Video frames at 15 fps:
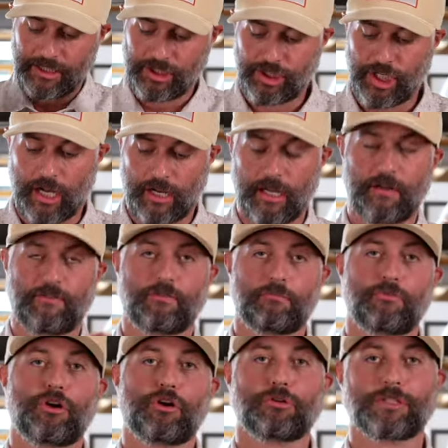Chukka from
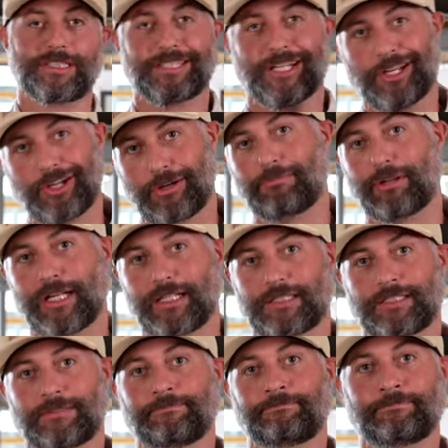Rhodes is a good
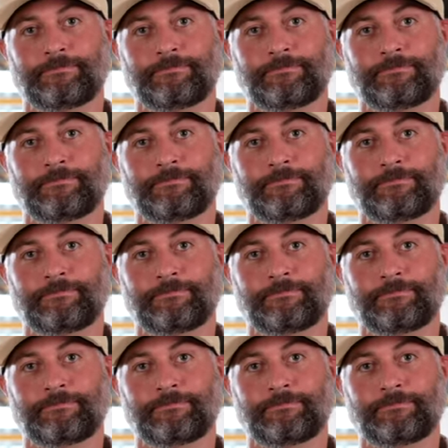place.